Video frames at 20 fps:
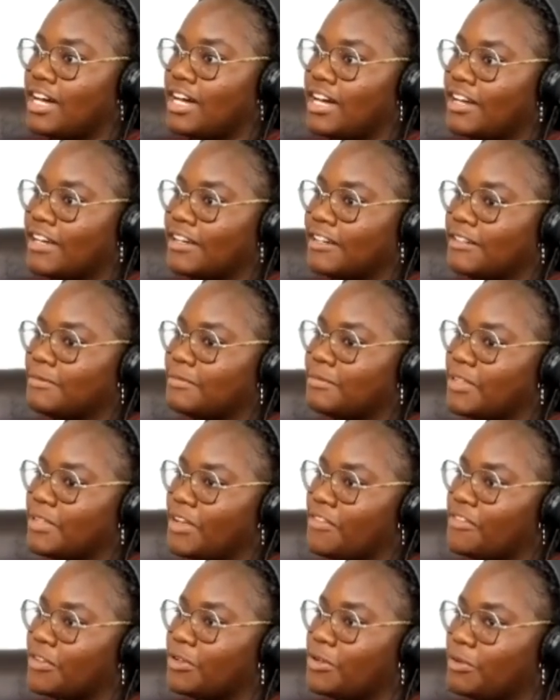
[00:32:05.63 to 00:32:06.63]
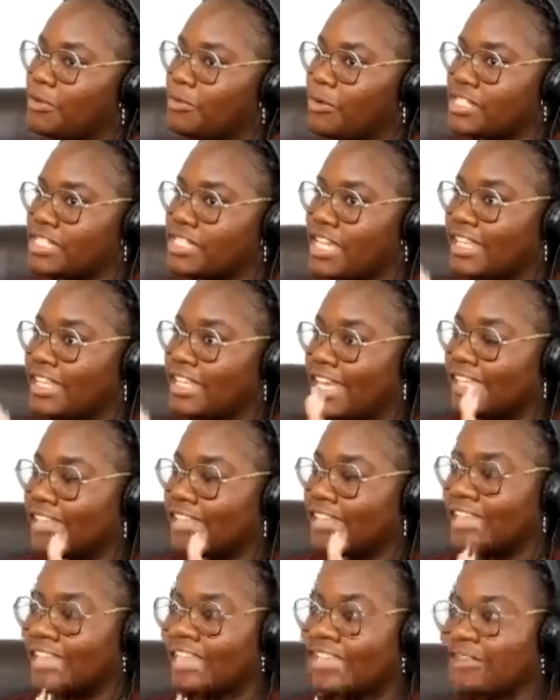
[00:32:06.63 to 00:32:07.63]
of the Clone Wars that like
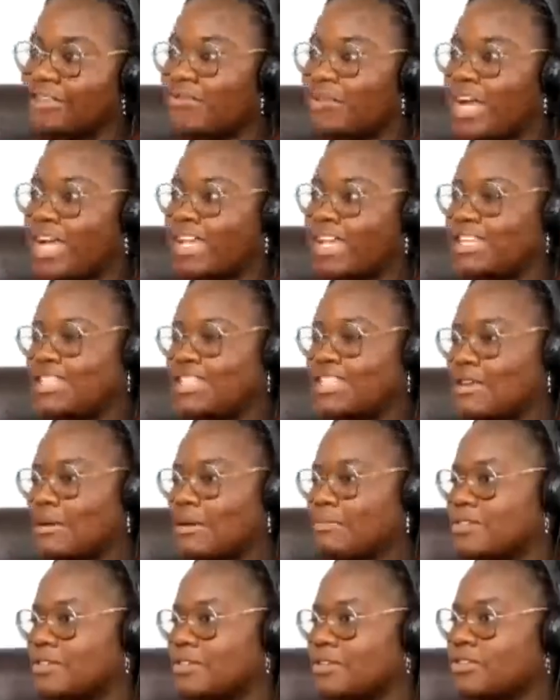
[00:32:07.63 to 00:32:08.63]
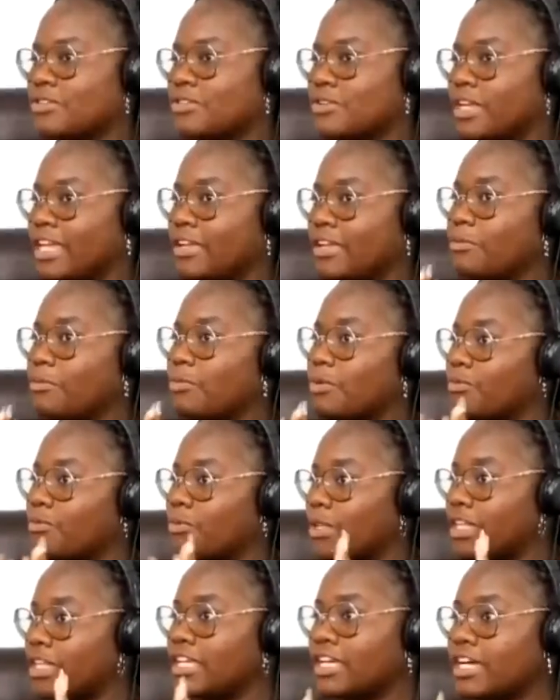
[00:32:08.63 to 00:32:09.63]
lead right into episode 3 were
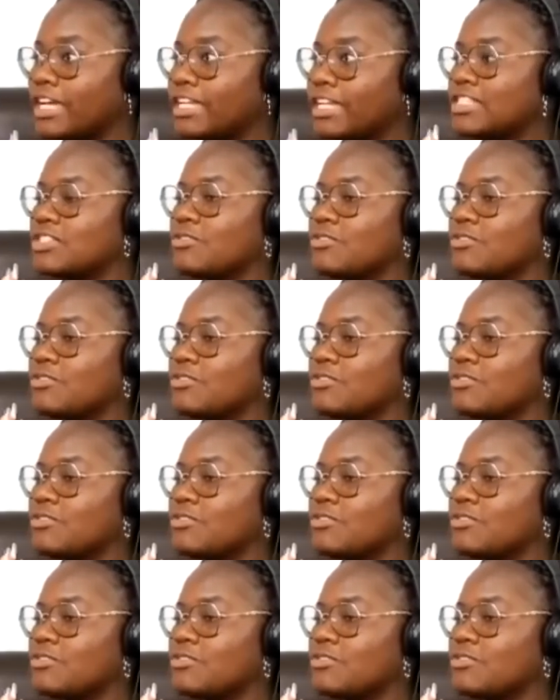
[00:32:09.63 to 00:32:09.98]
really good.